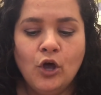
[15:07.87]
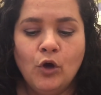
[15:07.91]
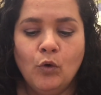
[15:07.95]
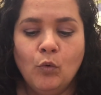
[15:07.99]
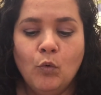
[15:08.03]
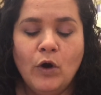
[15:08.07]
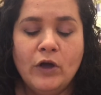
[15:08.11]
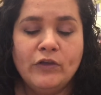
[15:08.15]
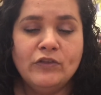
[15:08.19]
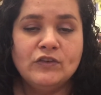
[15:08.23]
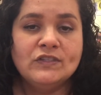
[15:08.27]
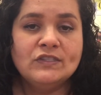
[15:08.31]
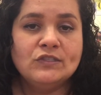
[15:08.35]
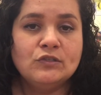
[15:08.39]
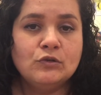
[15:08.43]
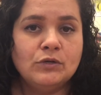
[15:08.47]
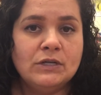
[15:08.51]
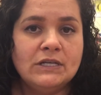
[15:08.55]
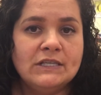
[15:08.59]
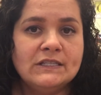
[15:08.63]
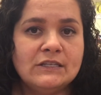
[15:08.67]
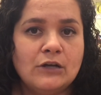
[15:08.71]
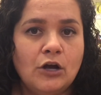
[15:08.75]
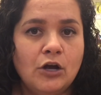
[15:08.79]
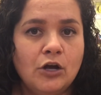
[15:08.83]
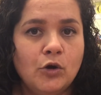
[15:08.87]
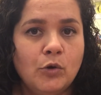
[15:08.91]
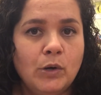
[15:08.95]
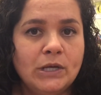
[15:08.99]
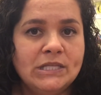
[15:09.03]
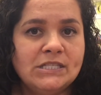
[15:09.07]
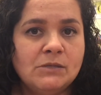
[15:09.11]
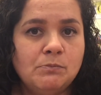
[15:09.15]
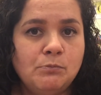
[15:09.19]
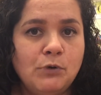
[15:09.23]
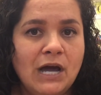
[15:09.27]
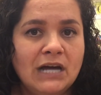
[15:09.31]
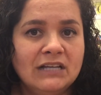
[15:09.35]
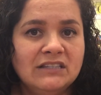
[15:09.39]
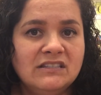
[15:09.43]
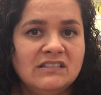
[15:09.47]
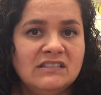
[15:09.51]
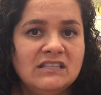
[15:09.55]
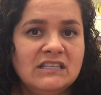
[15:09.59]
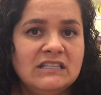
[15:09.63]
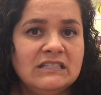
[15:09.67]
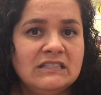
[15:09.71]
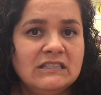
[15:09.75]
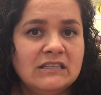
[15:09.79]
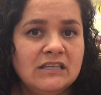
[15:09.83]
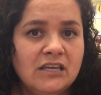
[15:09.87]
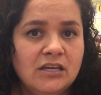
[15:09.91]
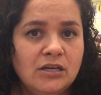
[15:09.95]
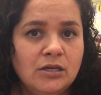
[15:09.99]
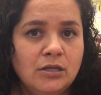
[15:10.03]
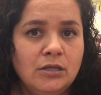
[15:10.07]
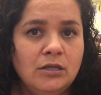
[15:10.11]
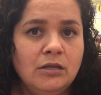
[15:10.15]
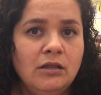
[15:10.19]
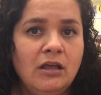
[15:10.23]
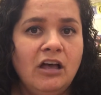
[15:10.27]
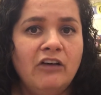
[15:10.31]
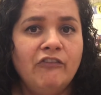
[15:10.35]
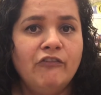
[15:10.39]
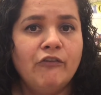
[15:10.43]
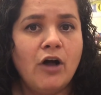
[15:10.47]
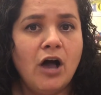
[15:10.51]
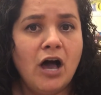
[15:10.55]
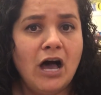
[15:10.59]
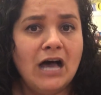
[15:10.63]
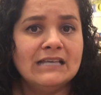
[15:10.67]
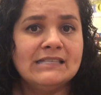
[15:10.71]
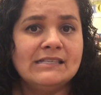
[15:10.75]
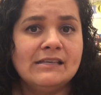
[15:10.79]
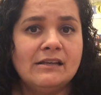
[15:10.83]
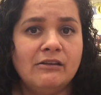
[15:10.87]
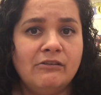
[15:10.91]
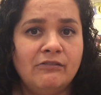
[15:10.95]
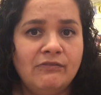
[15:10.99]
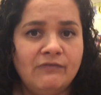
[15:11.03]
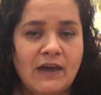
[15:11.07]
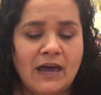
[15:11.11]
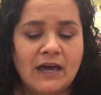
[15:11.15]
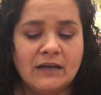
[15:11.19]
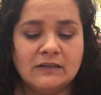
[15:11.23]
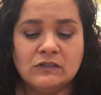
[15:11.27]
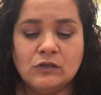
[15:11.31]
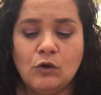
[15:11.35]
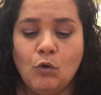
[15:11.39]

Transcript: where the students are going to practice a skill of cause and effect.